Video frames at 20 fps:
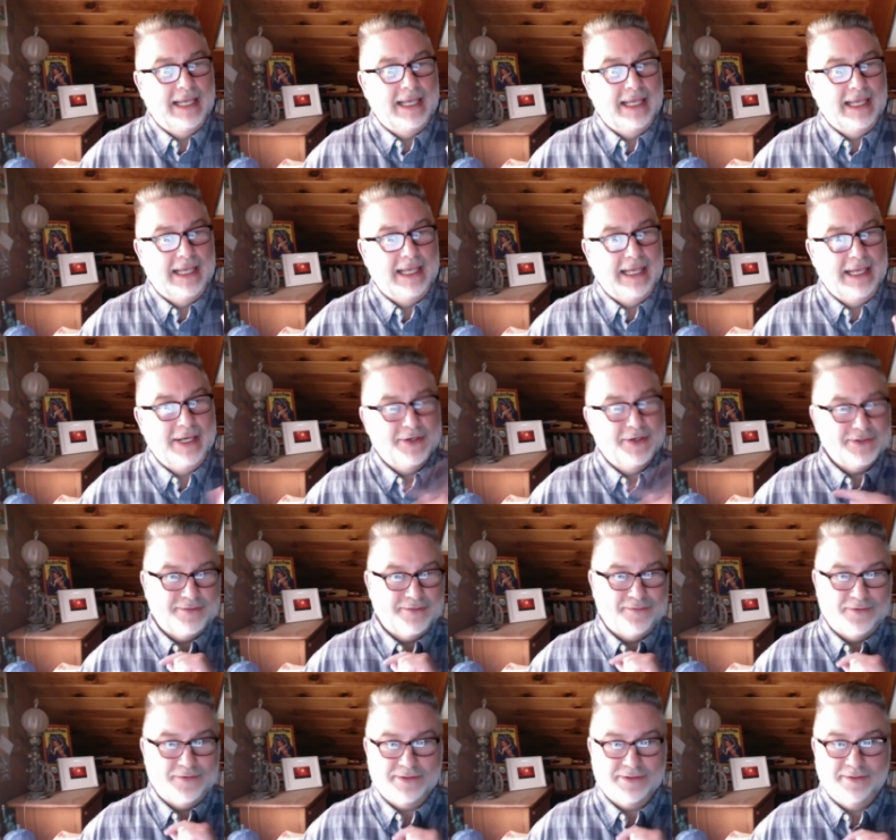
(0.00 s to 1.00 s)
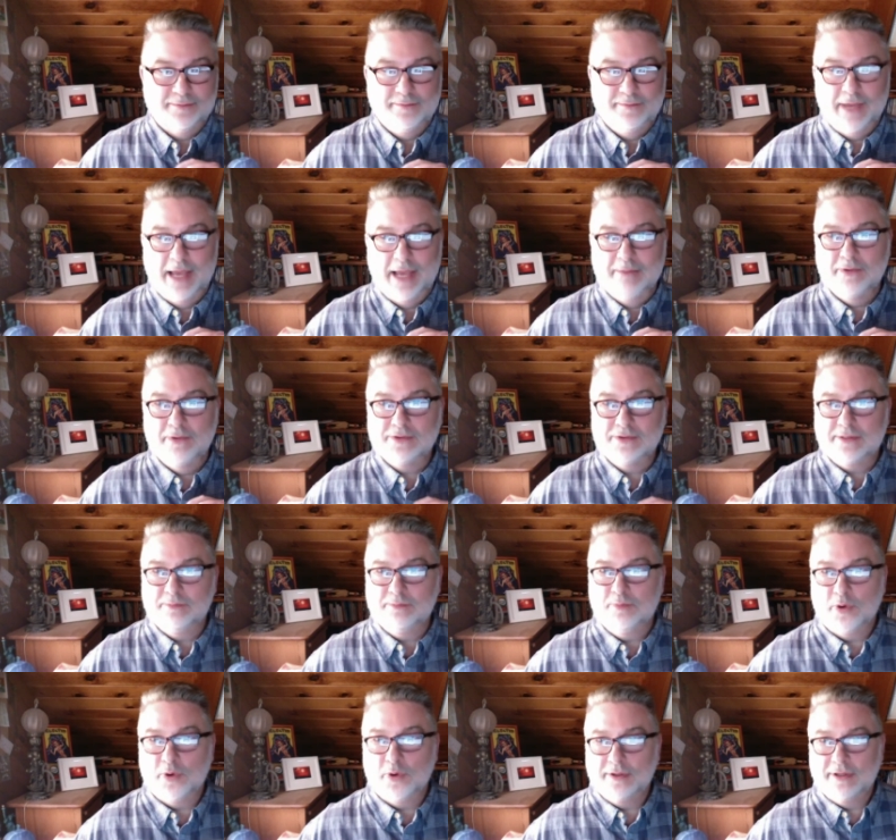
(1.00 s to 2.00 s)
Here's the first and most
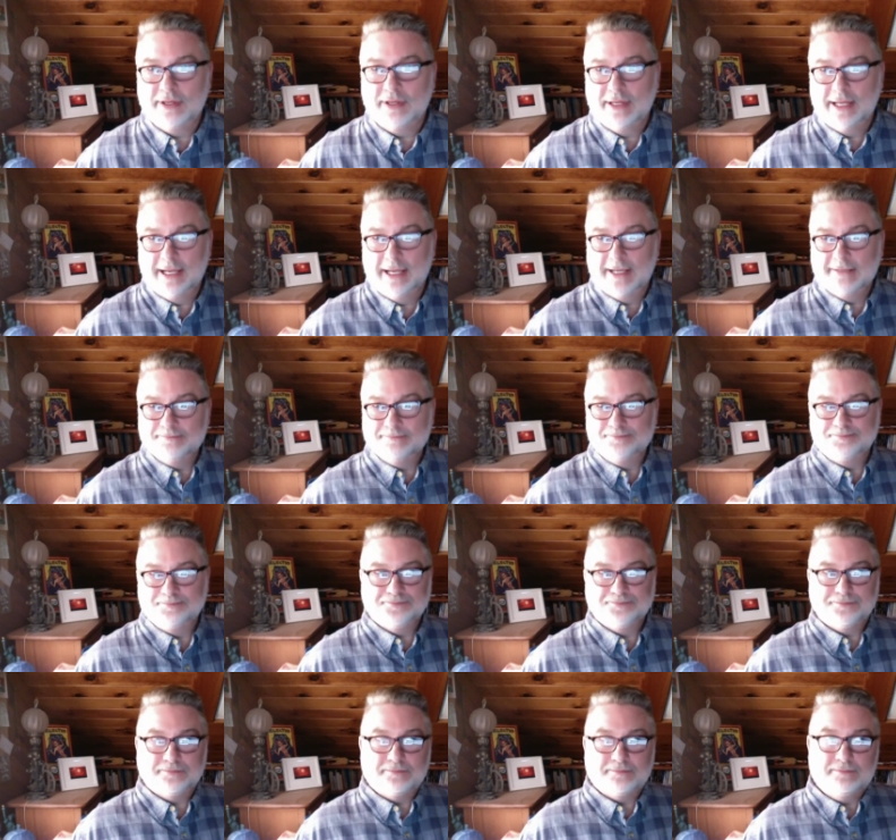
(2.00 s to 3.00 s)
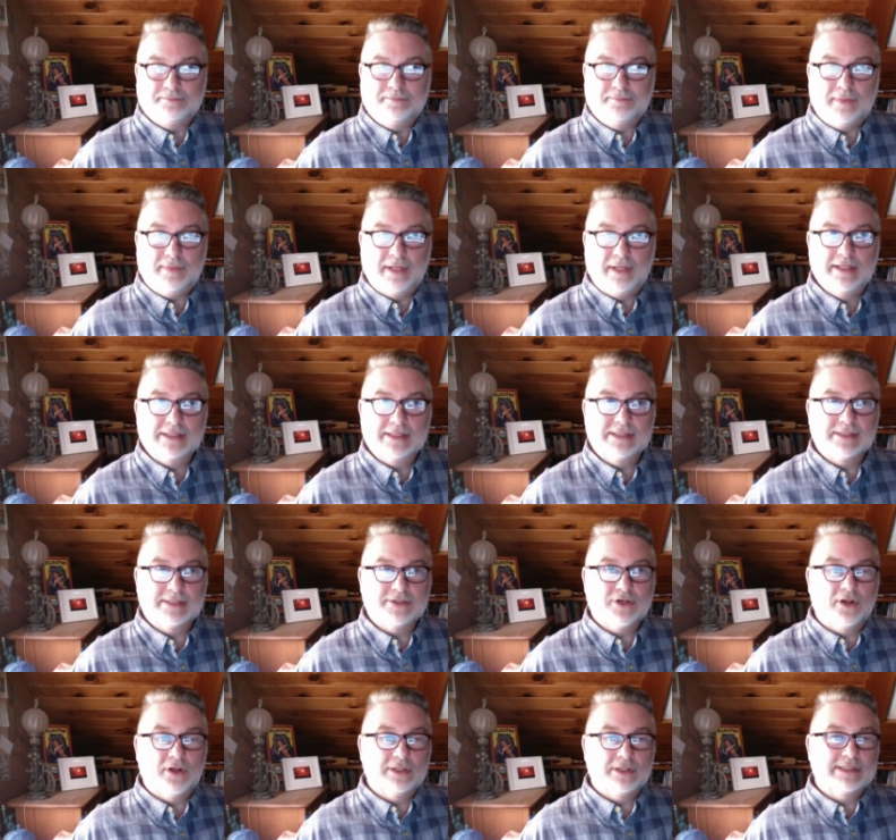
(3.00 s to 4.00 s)
important thing. This is
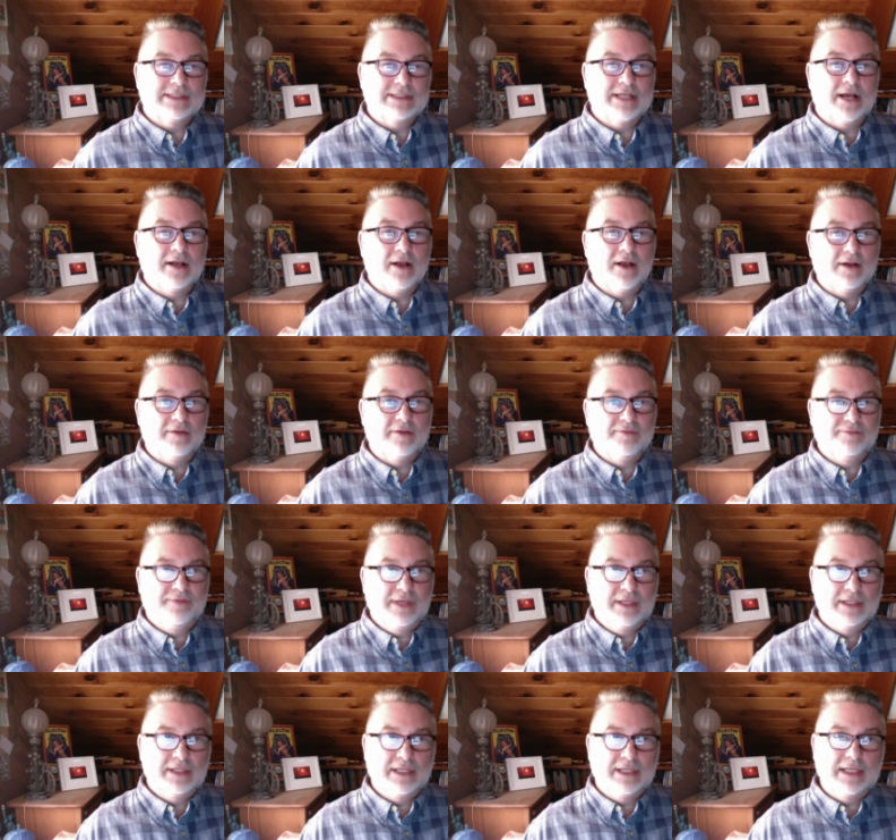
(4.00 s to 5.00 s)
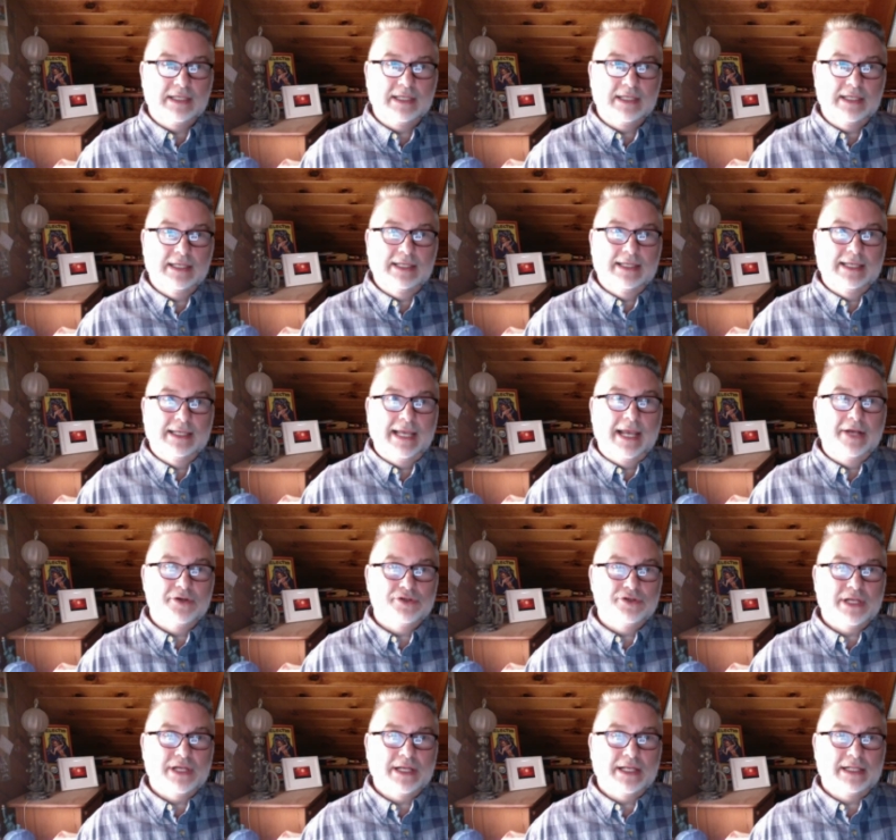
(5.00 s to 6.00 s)
called Stuck on a Feeling,
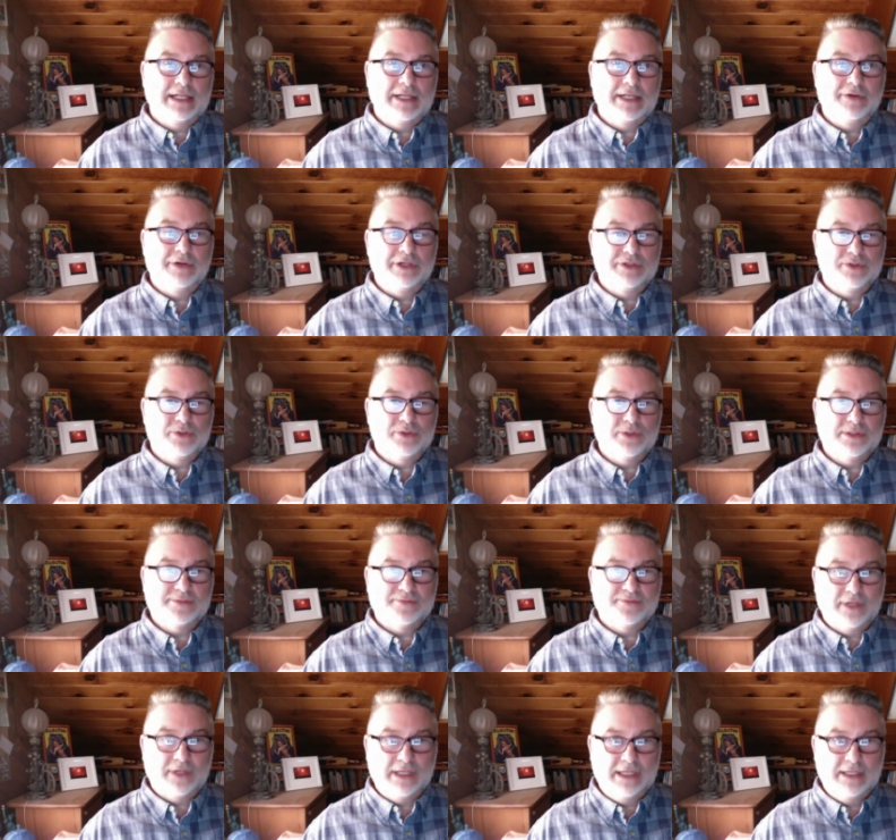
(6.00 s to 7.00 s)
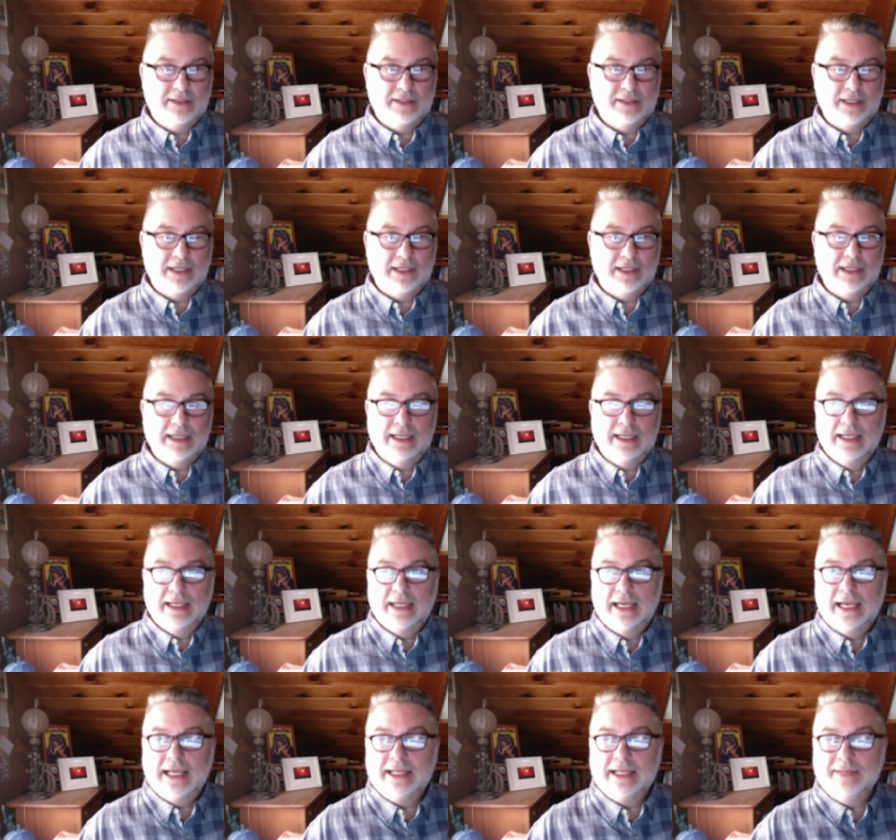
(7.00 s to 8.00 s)
Energetic Clearing Tools for Healing.
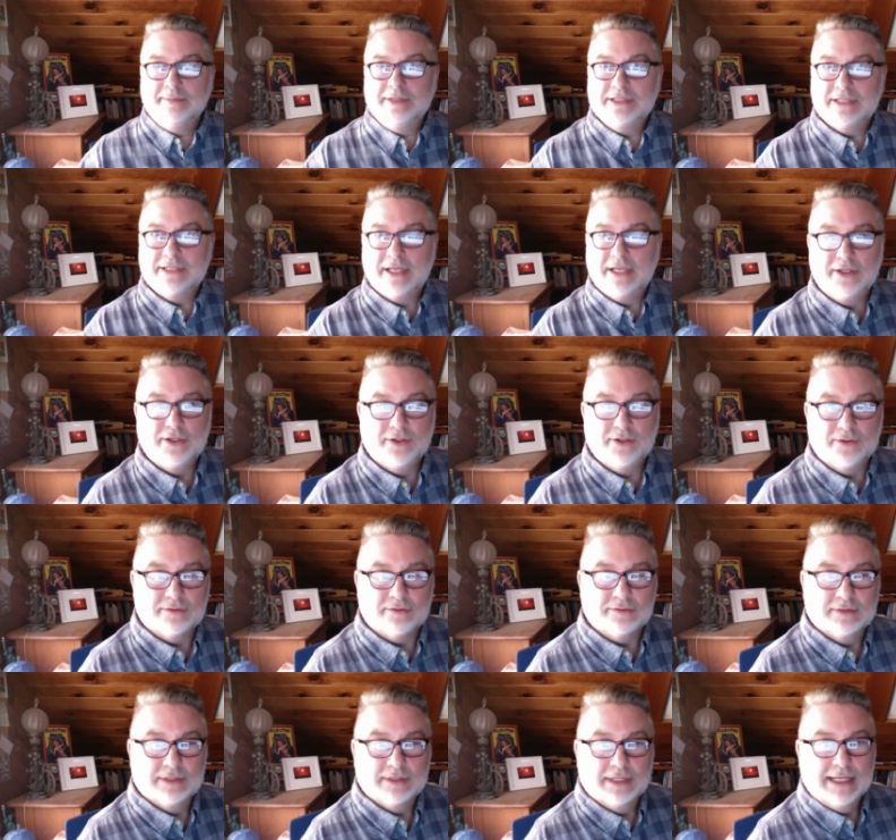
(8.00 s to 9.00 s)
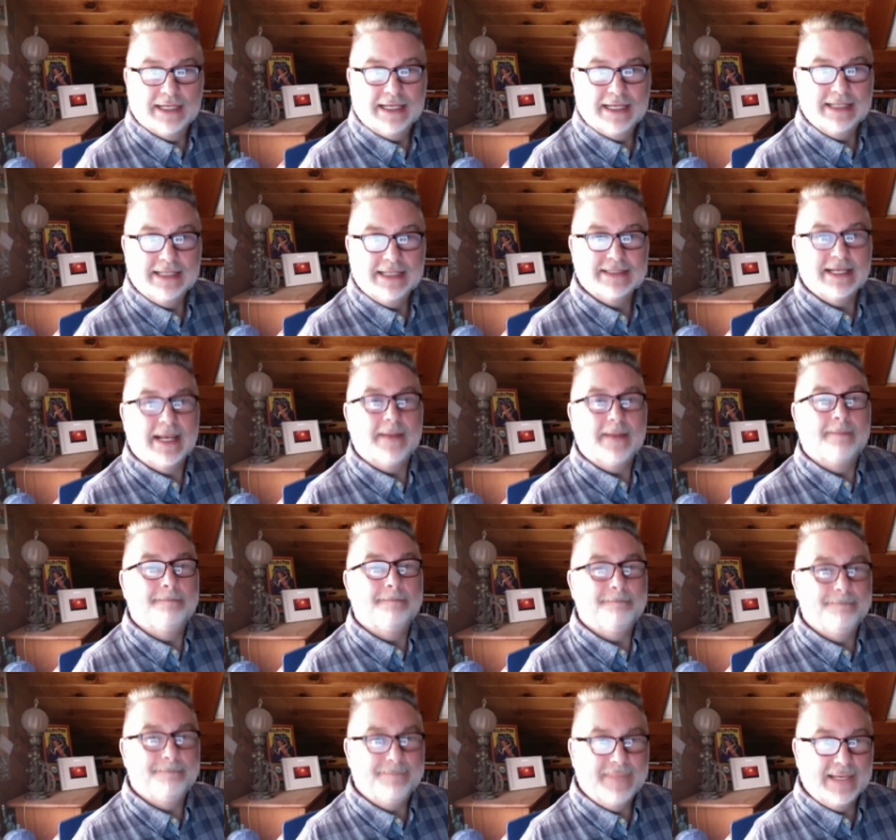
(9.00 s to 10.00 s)
And let me tell you, it's a
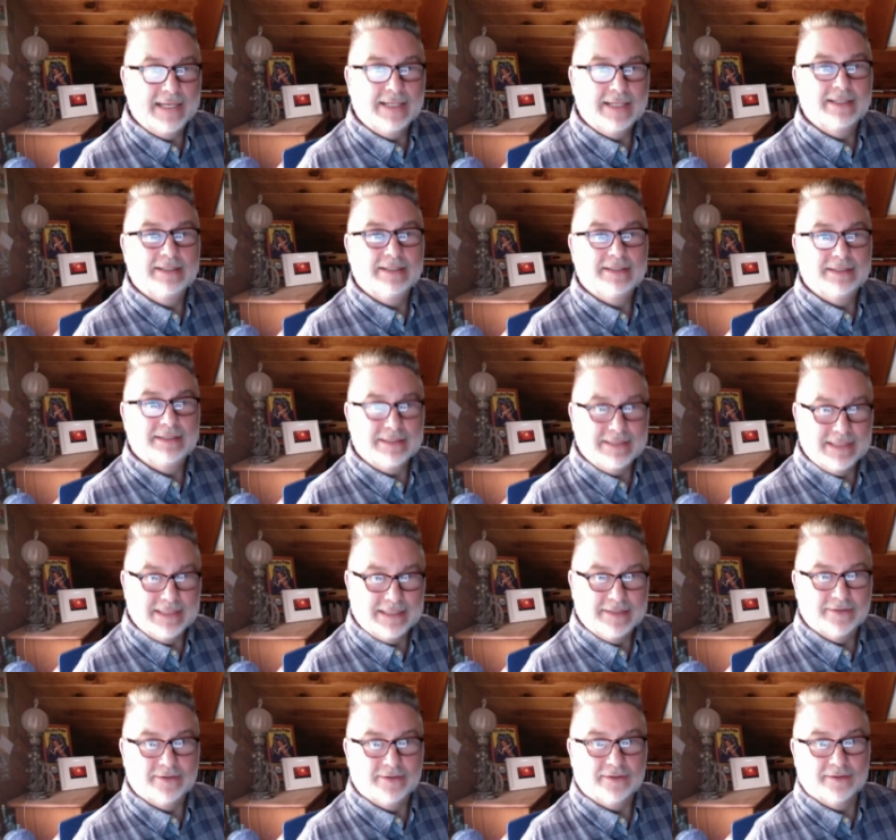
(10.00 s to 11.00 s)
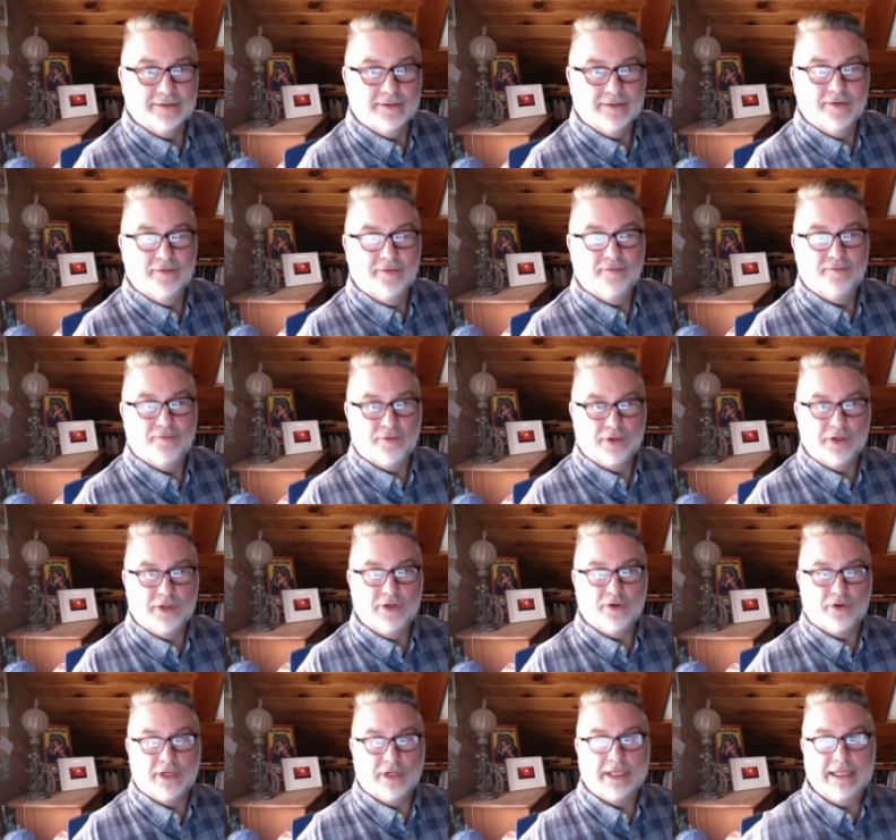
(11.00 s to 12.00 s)
big deal for
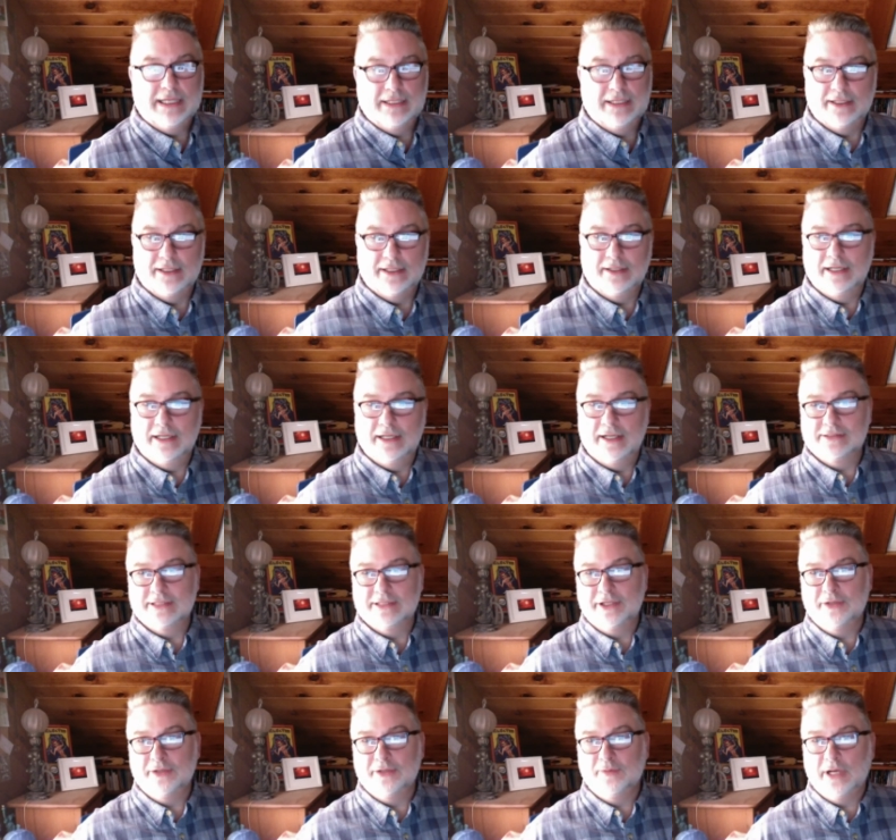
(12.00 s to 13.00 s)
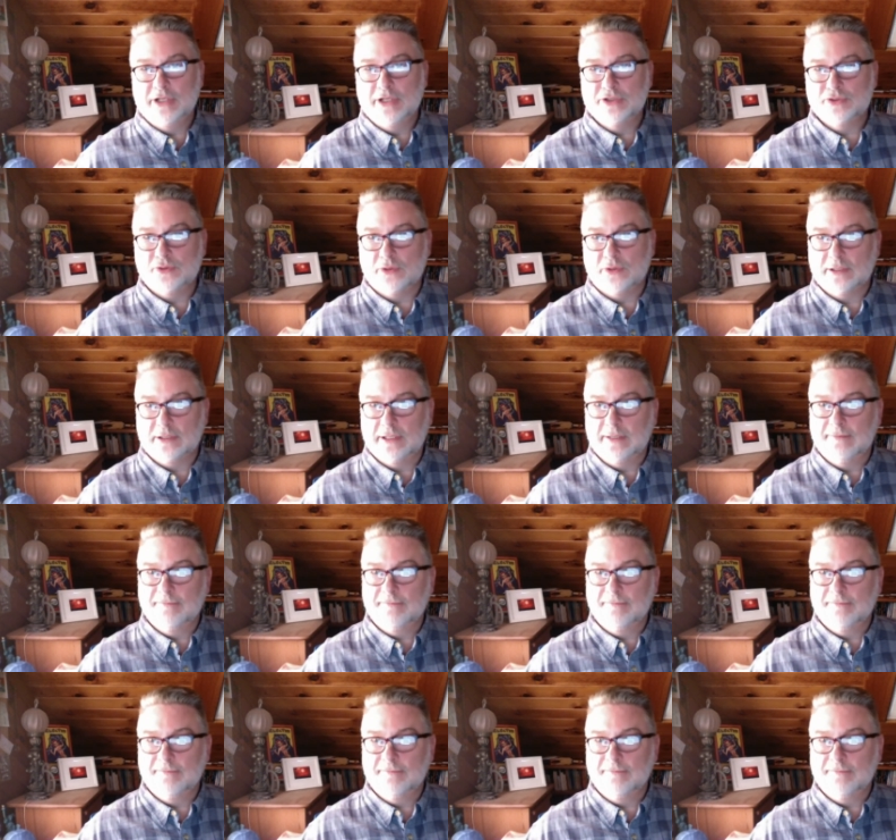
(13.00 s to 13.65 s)
your healing. And I'll tell you why shortly.